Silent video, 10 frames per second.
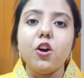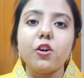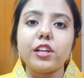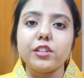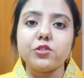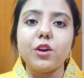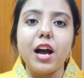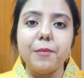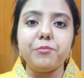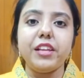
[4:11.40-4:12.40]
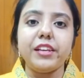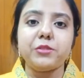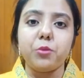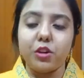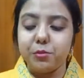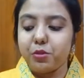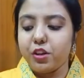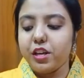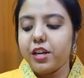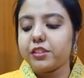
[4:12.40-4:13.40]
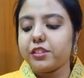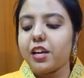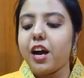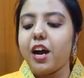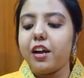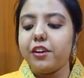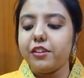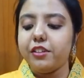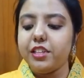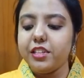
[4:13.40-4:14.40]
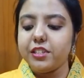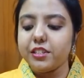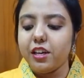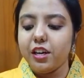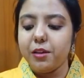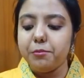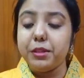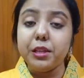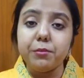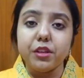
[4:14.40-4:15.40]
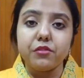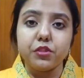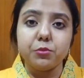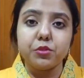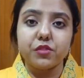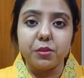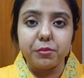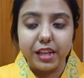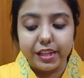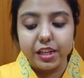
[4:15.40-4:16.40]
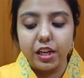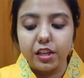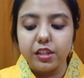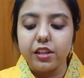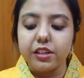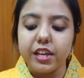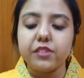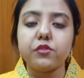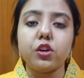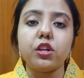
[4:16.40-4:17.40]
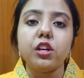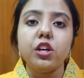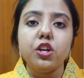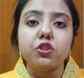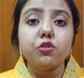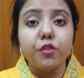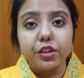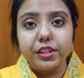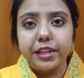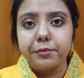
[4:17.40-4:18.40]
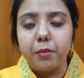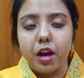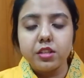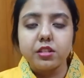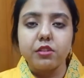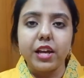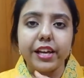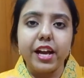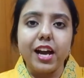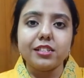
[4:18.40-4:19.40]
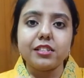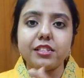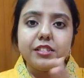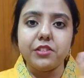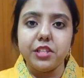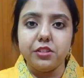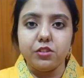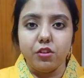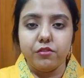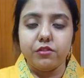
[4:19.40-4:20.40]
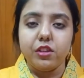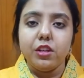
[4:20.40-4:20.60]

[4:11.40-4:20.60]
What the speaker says: Okay, so up next body products are these mini perfumes from NYKAA. They are again for 249 bucks. Now NYKAA has a series of